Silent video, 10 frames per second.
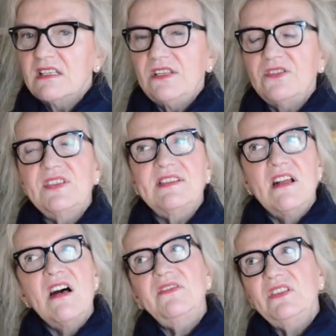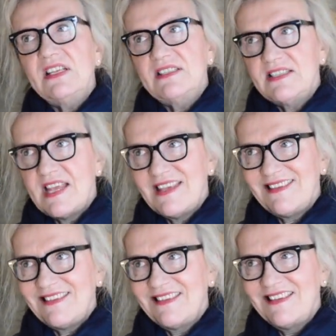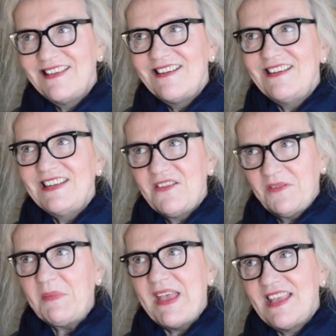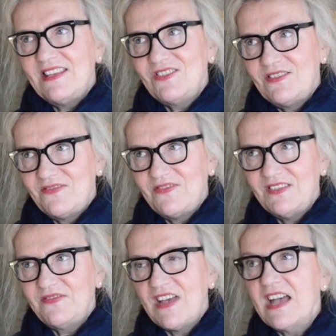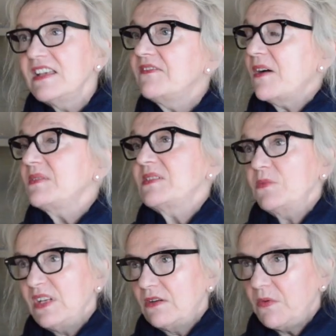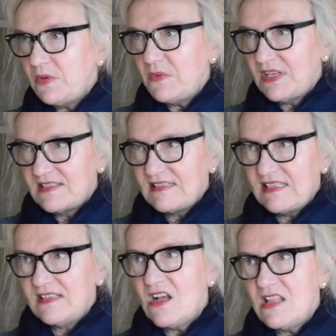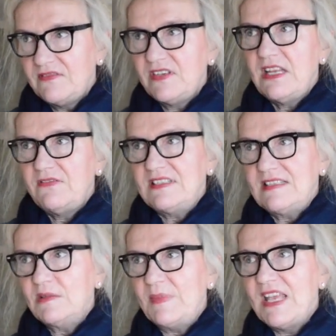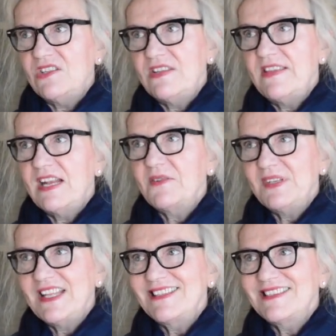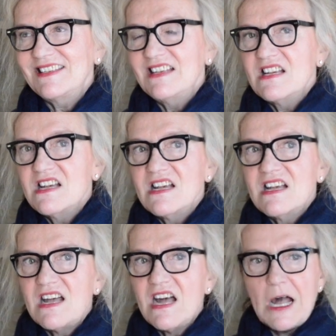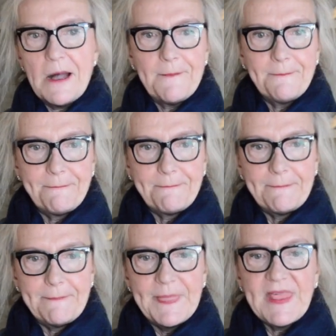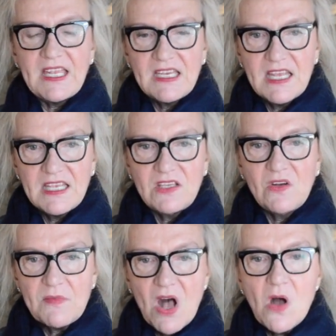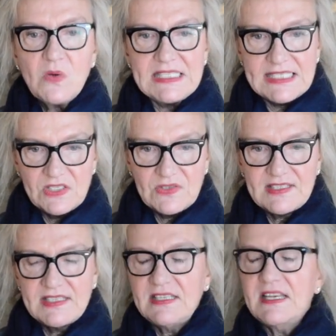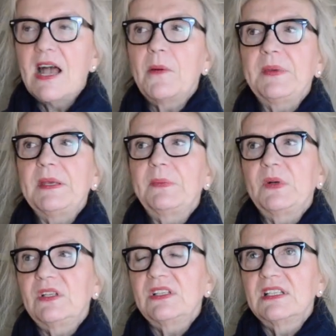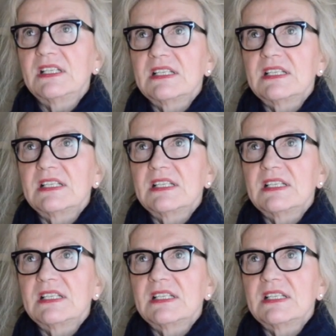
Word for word: you know, she's an awful lot to take on every page. If if I if I was a reader, I wouldn't want to see Olive on every single page. And then I realized um, that you know I'm always interested in how people